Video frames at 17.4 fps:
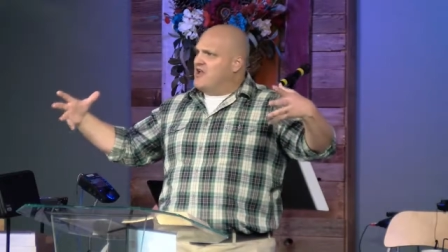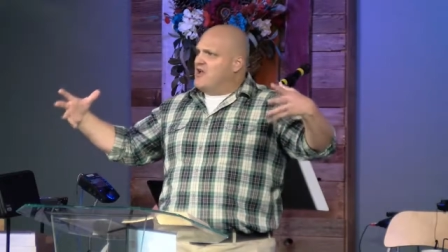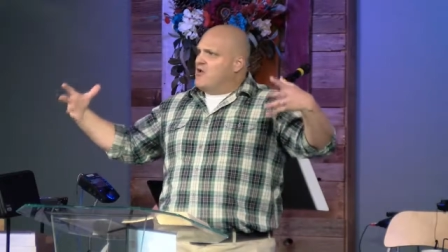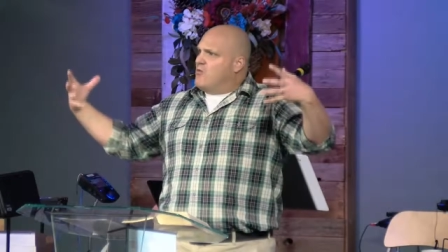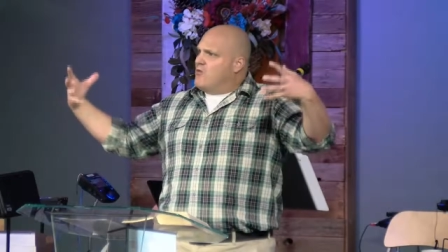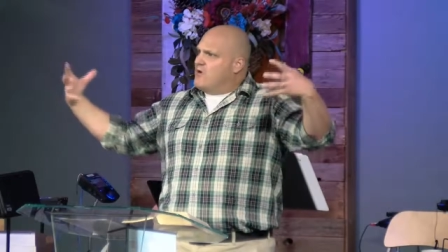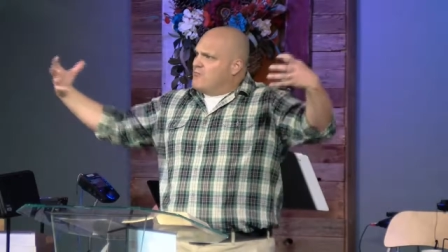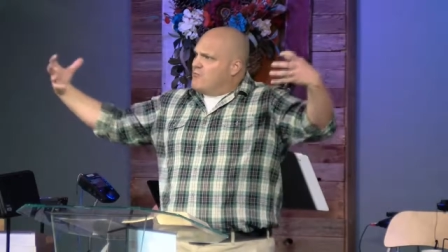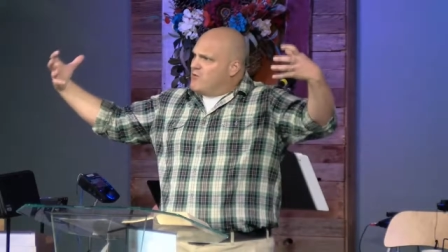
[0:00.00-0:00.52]

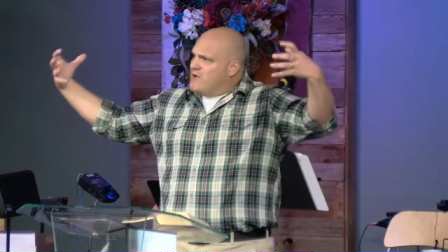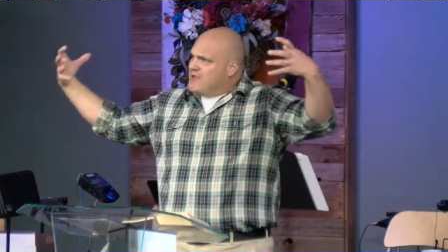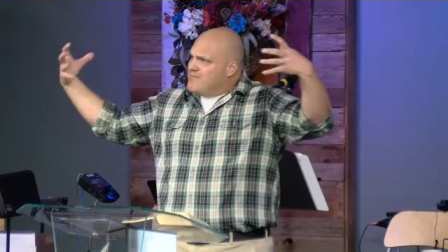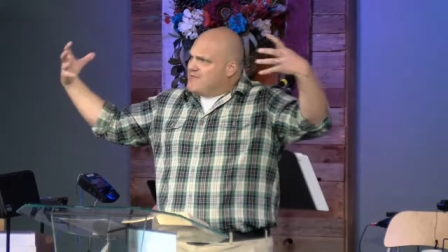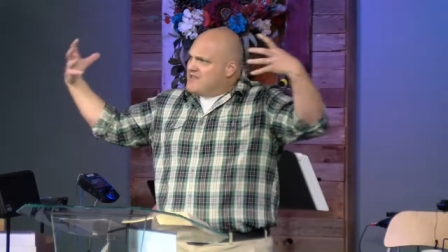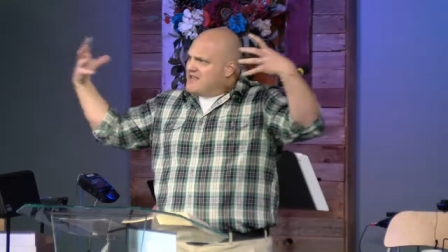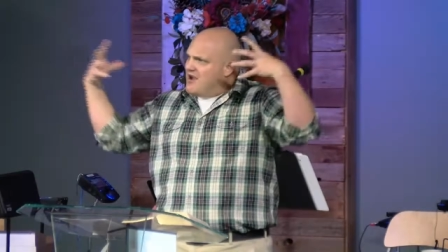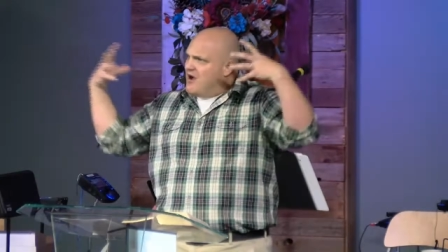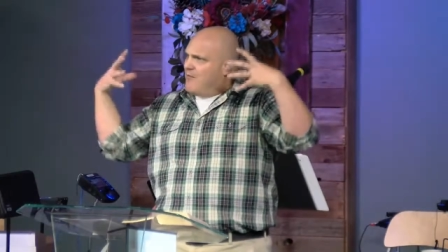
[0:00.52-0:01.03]
when we
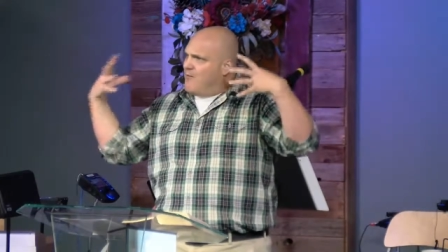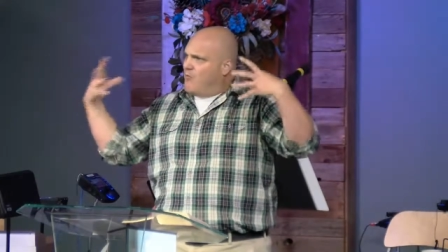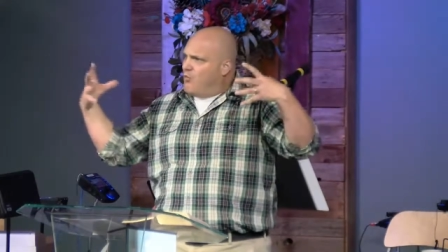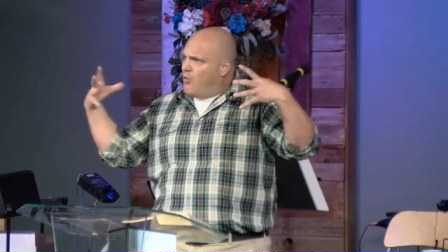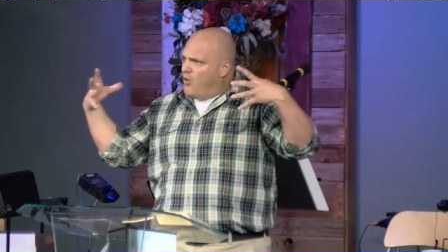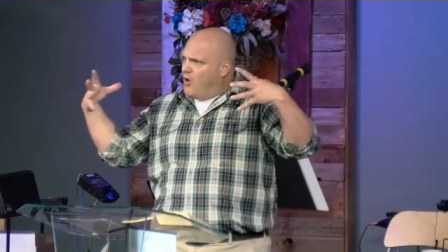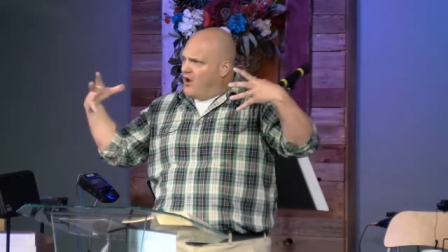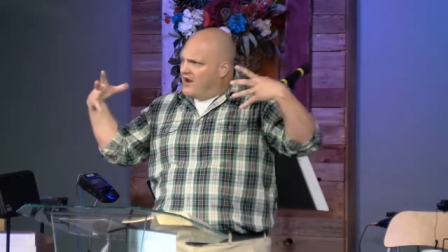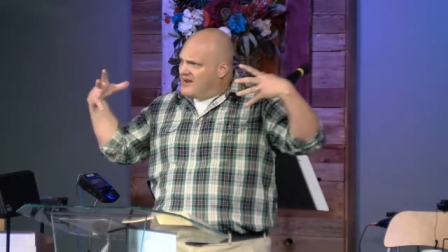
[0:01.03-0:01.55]
become
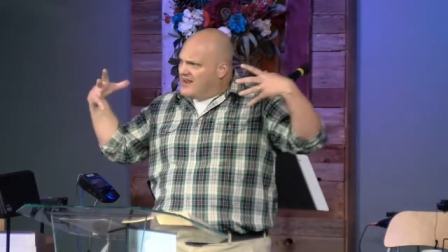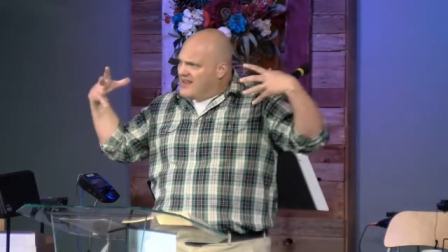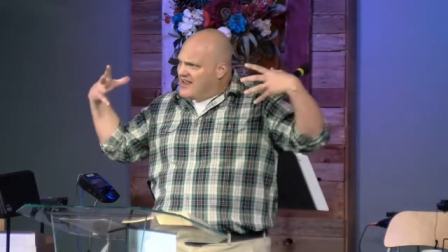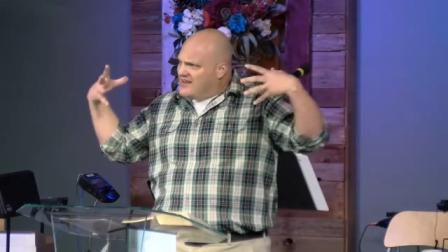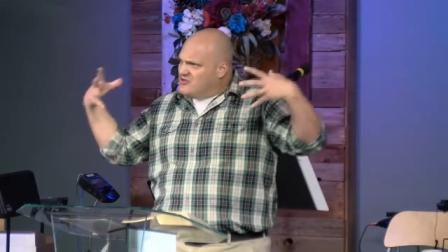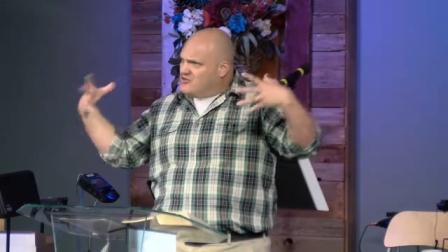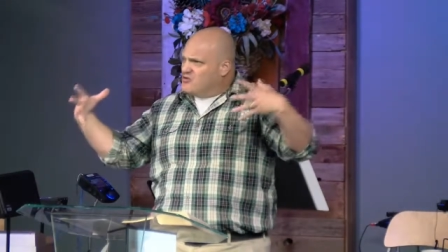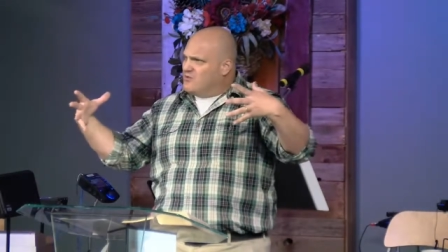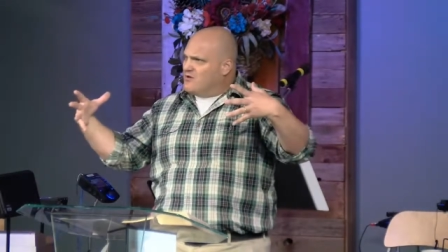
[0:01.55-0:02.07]
one and
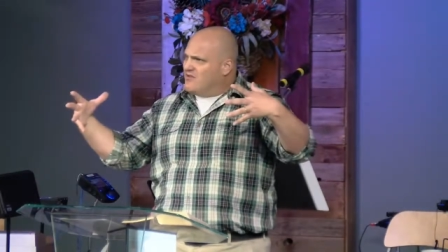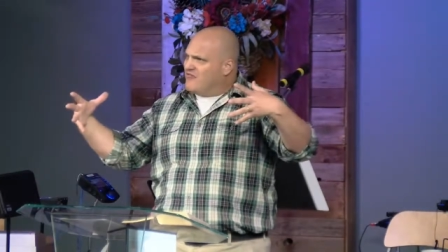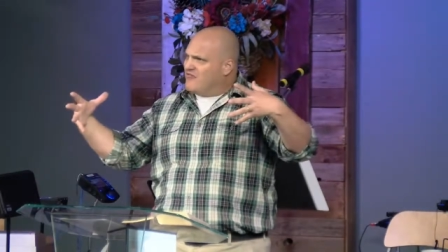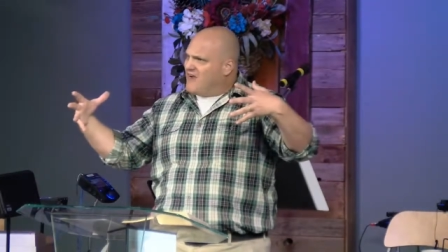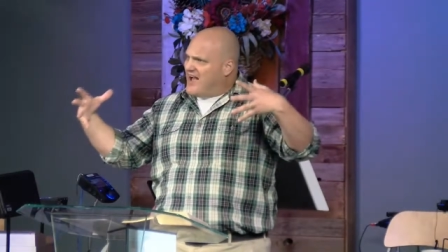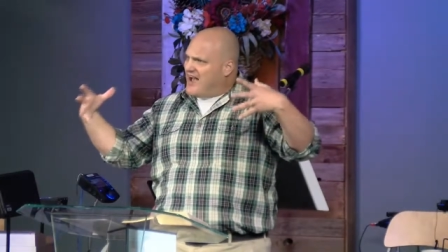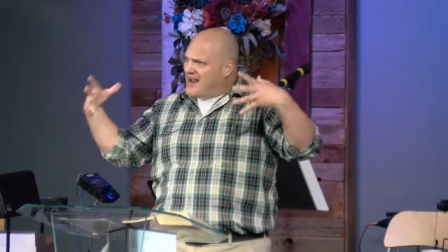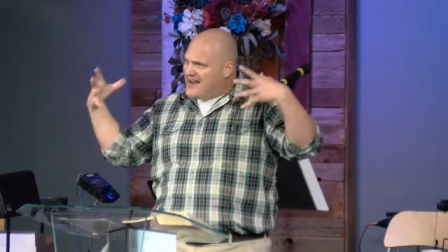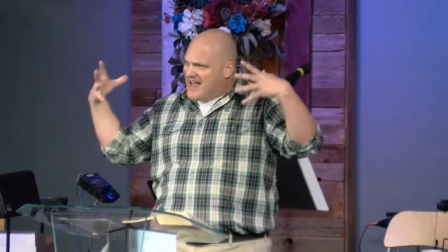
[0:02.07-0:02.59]

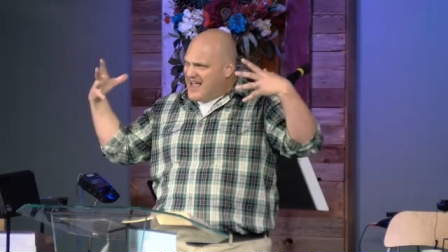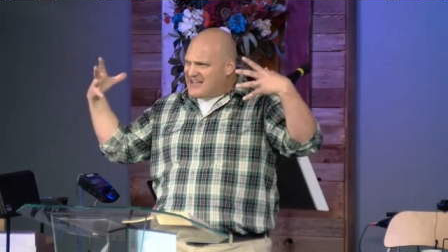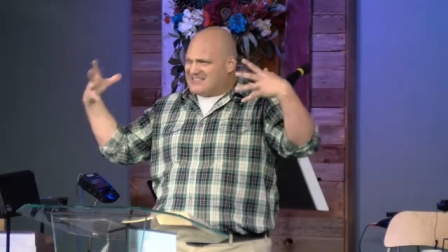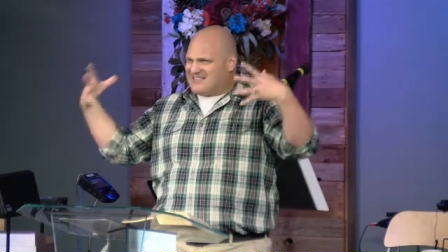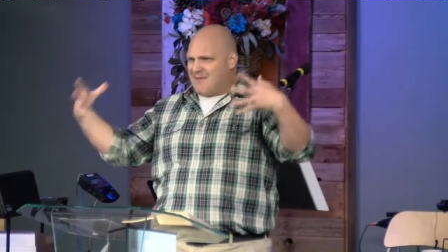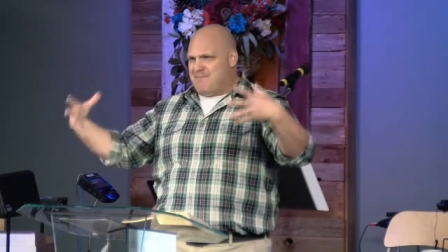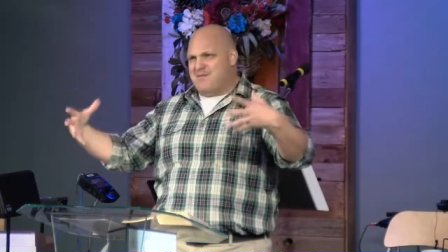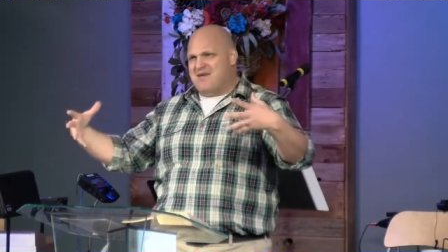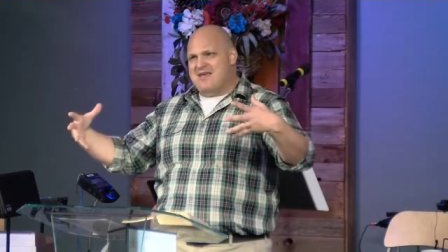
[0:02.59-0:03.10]
unified as a
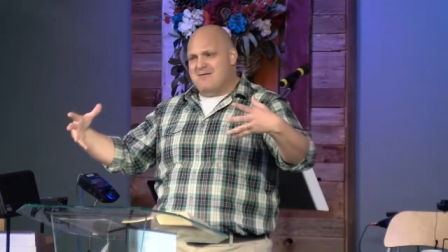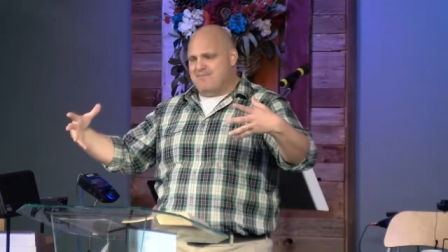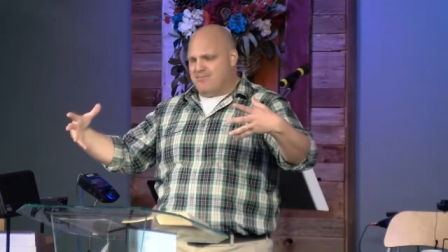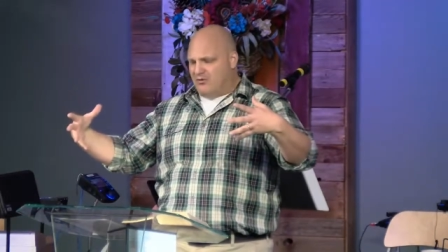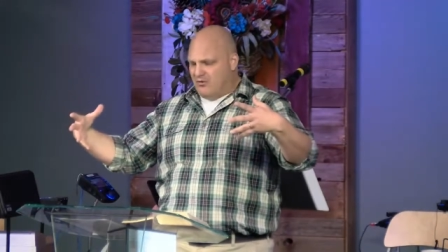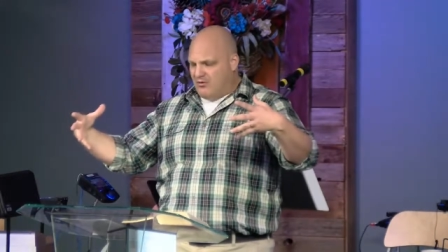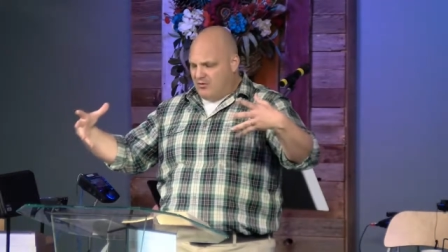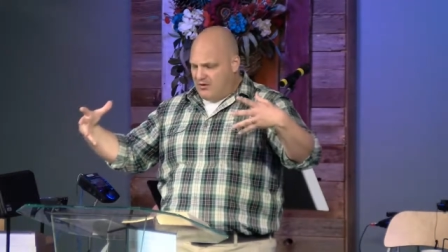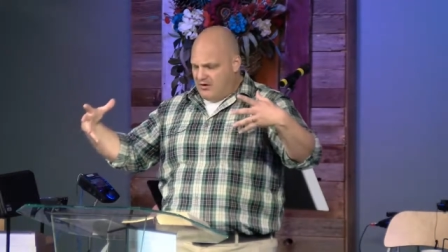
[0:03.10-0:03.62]

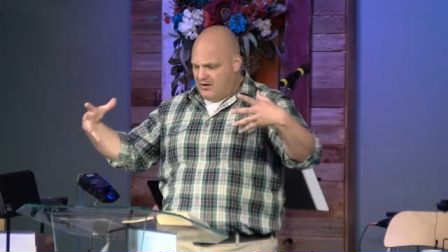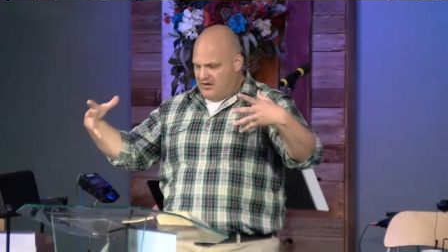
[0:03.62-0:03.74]
people,